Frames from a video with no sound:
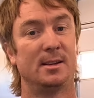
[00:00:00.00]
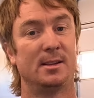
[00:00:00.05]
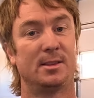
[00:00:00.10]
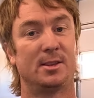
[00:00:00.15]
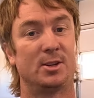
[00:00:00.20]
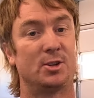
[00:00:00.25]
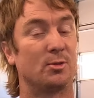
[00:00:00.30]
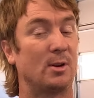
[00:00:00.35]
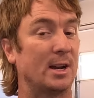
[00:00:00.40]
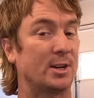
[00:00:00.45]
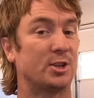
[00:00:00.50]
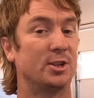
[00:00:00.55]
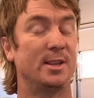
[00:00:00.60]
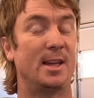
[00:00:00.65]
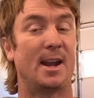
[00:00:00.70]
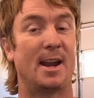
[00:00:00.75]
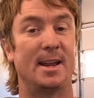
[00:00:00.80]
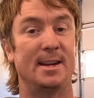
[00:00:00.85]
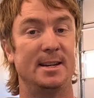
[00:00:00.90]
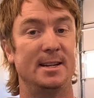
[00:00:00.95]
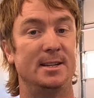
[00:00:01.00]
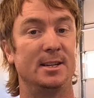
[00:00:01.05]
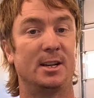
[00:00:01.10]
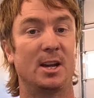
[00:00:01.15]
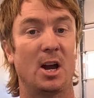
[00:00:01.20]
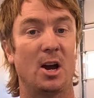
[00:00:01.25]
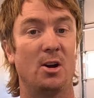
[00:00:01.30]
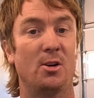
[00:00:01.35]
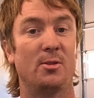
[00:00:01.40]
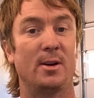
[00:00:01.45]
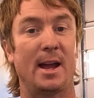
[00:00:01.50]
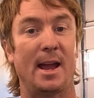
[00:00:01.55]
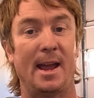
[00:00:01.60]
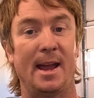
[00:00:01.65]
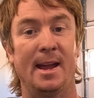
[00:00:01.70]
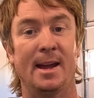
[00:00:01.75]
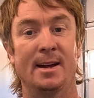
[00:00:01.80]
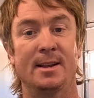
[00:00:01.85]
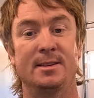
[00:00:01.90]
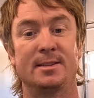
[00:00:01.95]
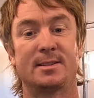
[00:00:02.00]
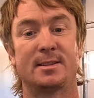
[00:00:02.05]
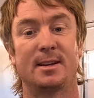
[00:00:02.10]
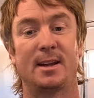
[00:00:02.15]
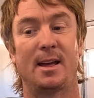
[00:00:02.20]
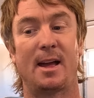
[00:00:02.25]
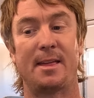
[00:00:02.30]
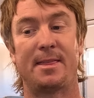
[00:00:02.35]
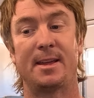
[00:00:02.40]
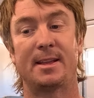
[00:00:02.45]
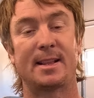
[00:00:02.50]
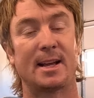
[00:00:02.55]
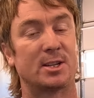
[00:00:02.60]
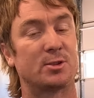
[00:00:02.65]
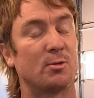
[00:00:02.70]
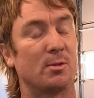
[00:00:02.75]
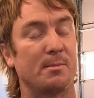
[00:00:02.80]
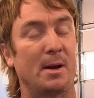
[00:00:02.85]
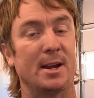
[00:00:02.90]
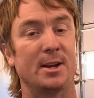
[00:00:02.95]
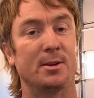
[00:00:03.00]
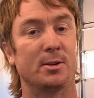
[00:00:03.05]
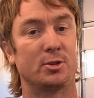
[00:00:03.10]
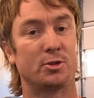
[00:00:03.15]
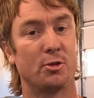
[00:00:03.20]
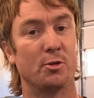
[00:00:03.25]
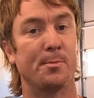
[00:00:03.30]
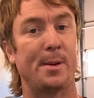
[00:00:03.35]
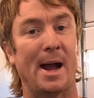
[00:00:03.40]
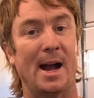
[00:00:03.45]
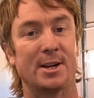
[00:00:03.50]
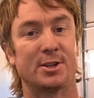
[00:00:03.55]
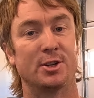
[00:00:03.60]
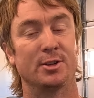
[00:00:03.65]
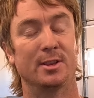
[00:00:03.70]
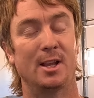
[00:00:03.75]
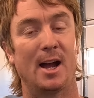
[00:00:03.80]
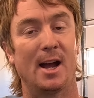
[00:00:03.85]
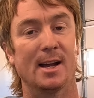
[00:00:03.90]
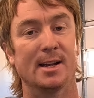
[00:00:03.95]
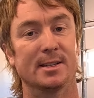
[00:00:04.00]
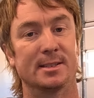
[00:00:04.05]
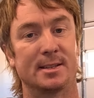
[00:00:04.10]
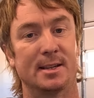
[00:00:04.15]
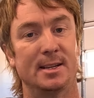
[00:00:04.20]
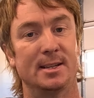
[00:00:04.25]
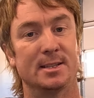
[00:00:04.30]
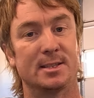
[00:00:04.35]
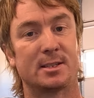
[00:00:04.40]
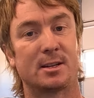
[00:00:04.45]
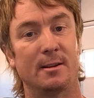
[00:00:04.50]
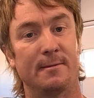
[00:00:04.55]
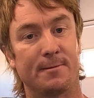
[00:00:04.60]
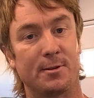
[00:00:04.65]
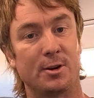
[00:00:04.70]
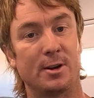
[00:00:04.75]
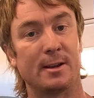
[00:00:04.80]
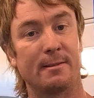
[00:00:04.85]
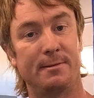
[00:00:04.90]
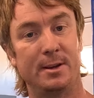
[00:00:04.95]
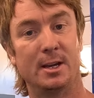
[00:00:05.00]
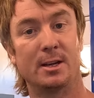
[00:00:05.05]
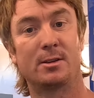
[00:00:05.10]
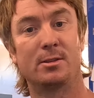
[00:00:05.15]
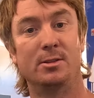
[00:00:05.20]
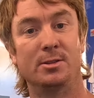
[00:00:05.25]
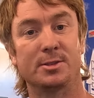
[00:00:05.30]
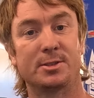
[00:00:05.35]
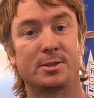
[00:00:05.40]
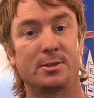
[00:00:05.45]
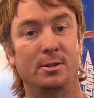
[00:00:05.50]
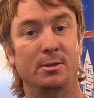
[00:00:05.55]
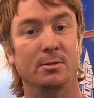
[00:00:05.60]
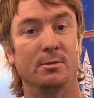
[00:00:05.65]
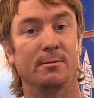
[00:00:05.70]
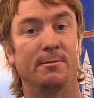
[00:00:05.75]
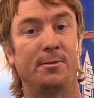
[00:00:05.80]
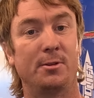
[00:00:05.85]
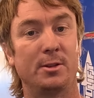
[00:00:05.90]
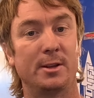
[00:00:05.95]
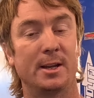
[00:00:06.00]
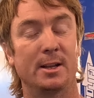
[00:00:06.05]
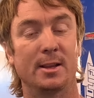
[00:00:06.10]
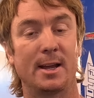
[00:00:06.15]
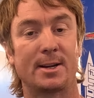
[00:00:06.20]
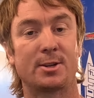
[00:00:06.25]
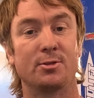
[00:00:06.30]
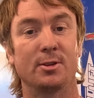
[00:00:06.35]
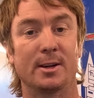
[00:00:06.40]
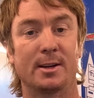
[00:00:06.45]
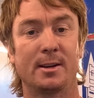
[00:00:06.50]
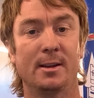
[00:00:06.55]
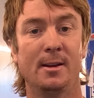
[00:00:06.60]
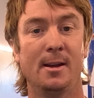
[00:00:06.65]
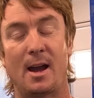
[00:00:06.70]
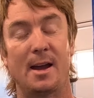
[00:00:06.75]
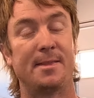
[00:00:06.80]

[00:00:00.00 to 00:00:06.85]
the direction that I need to go, and I think that's where my true passion lies, is converting vehicles to fully electric.